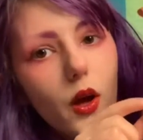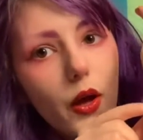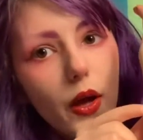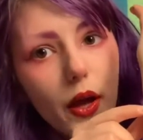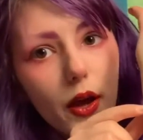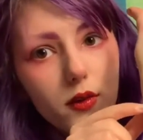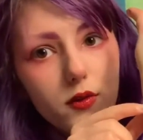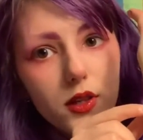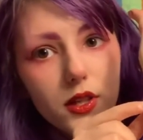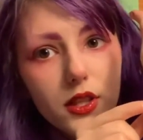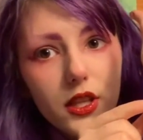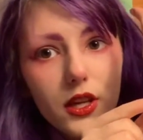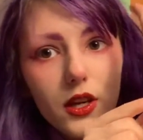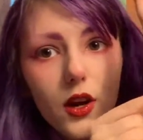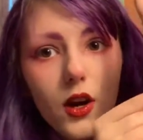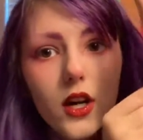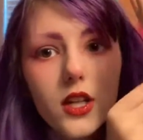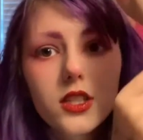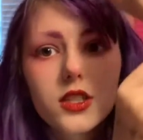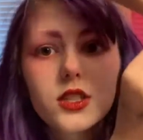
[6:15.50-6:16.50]
Everything
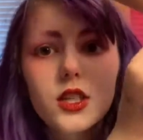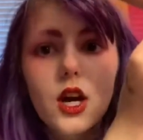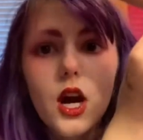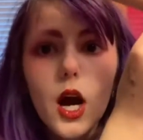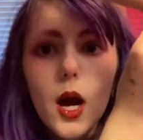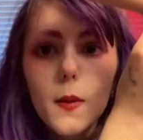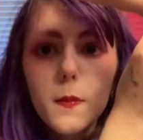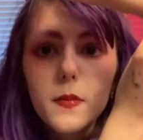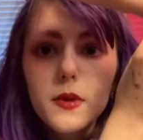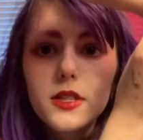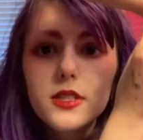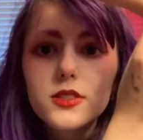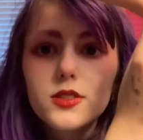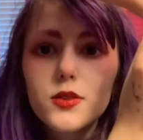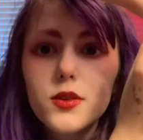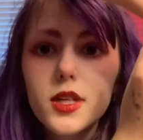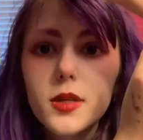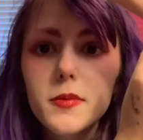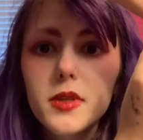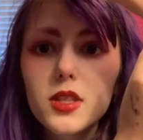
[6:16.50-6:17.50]
on top is
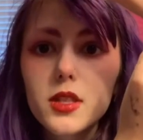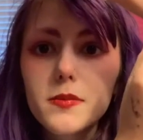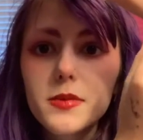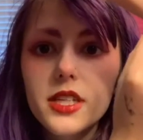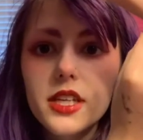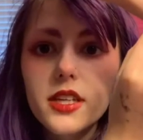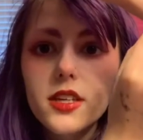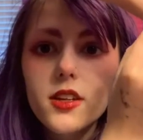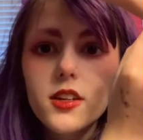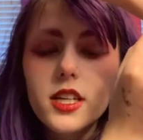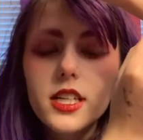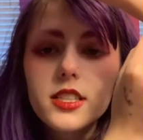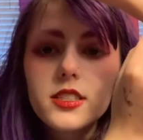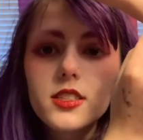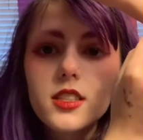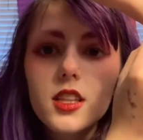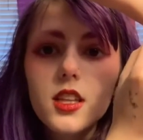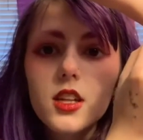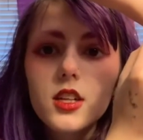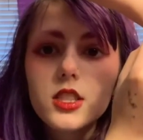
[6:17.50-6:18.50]
going to be Lemonade Crease,
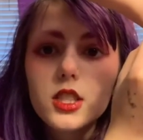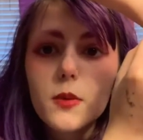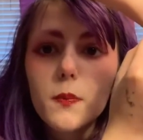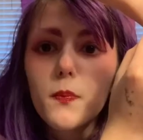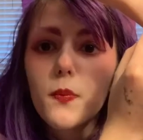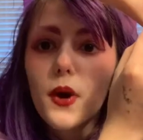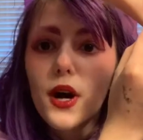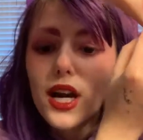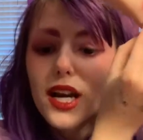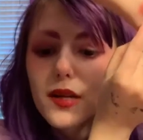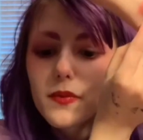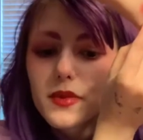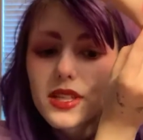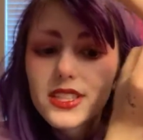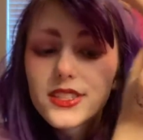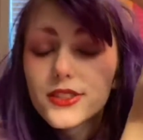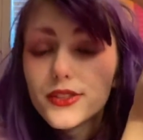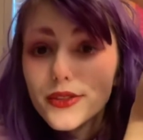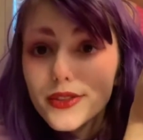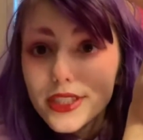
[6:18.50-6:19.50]
and then on the bottom
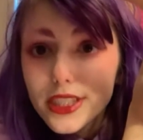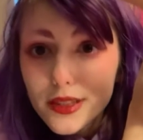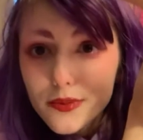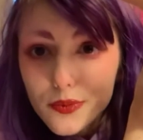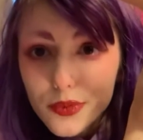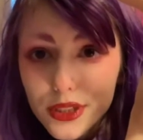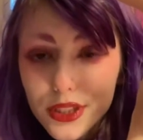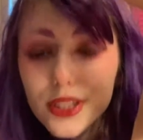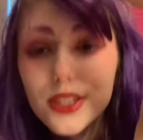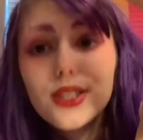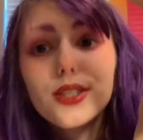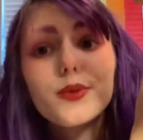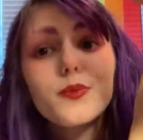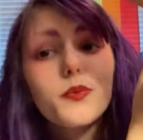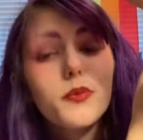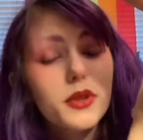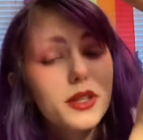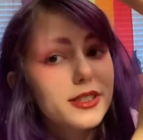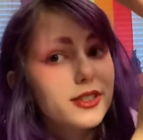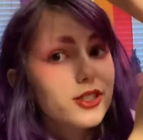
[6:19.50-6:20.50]
is going to be
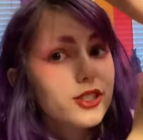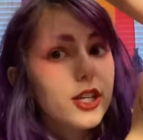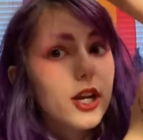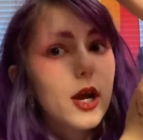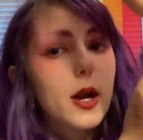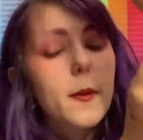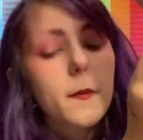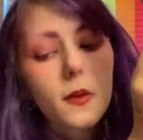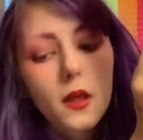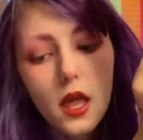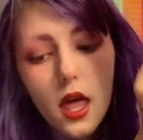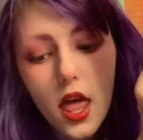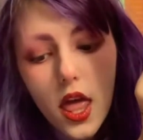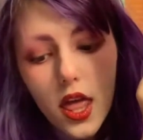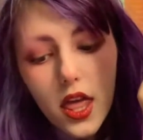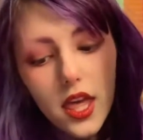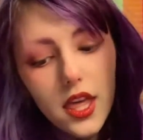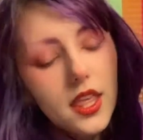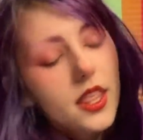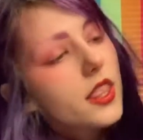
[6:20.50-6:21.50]
Blood Sugar.
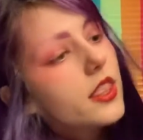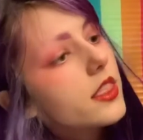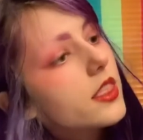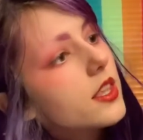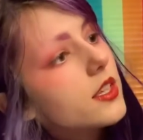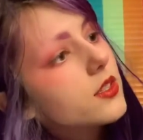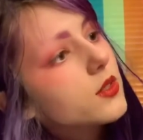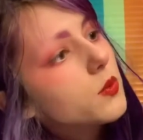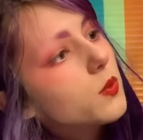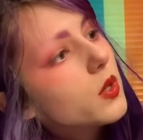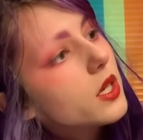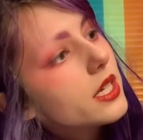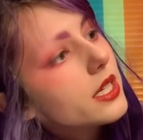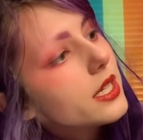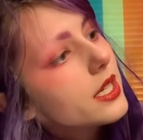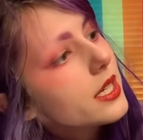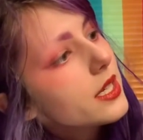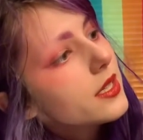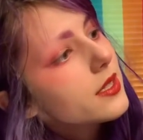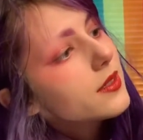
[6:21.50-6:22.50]
This
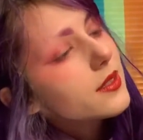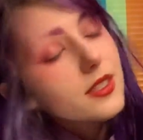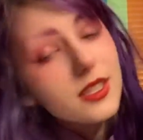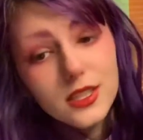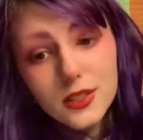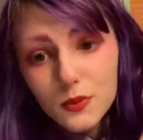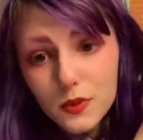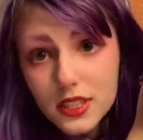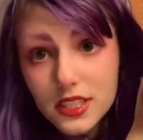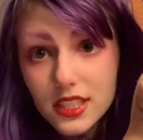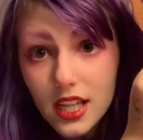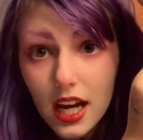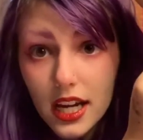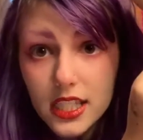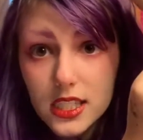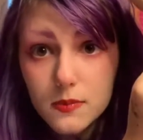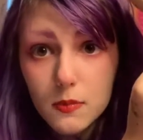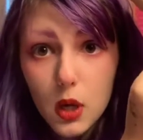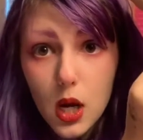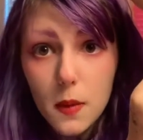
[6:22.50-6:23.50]
one's
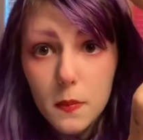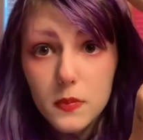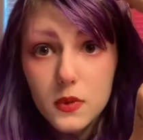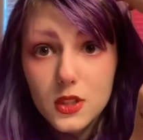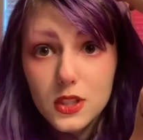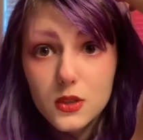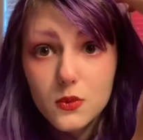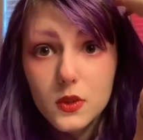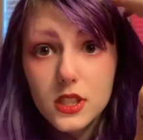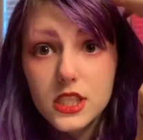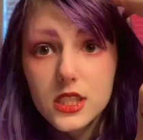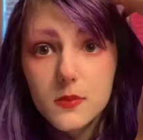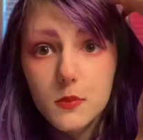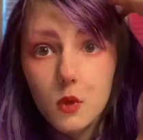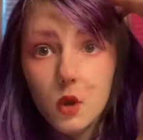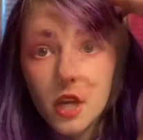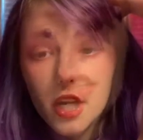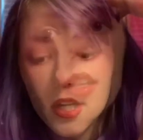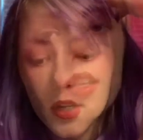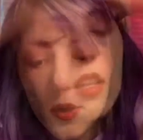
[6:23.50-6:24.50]
Ice Pop, this one is
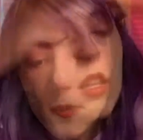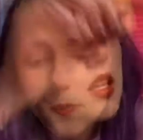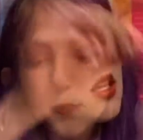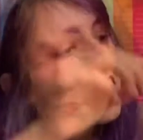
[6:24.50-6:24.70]
Prick,